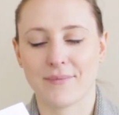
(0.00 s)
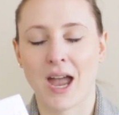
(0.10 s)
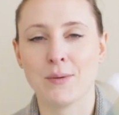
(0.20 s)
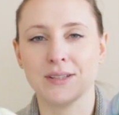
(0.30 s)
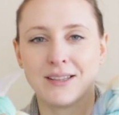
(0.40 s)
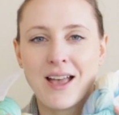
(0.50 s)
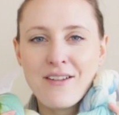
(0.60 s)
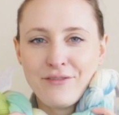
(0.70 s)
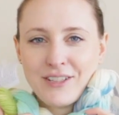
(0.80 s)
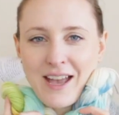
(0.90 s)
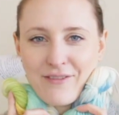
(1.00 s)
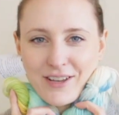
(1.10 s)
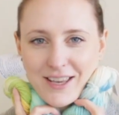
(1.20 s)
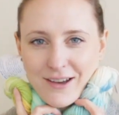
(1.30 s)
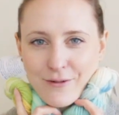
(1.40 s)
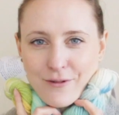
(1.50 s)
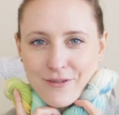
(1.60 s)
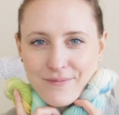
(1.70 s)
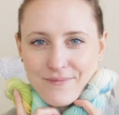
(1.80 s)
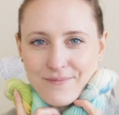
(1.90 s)
I would love to have a
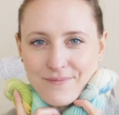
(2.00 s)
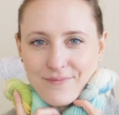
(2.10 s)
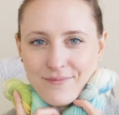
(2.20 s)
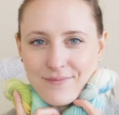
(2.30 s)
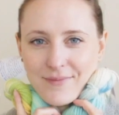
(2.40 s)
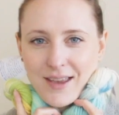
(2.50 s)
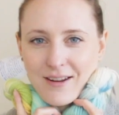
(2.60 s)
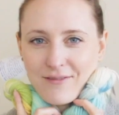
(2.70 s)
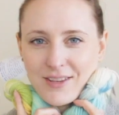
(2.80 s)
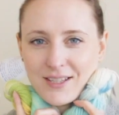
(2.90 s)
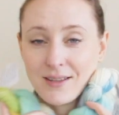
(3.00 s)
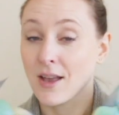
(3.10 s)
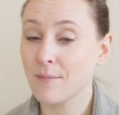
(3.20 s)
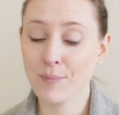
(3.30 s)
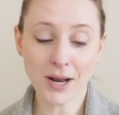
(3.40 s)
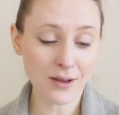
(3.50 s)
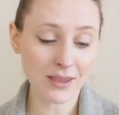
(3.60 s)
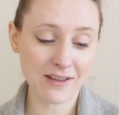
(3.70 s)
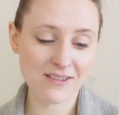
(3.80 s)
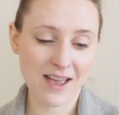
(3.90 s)
cowl out of this, but I'd
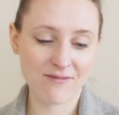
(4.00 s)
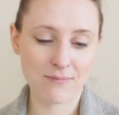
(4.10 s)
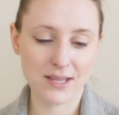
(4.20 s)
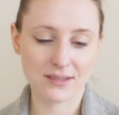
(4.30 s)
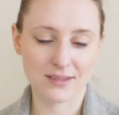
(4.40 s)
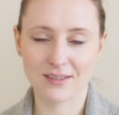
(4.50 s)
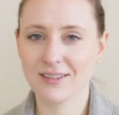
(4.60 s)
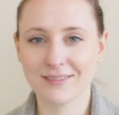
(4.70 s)
love to have mittens.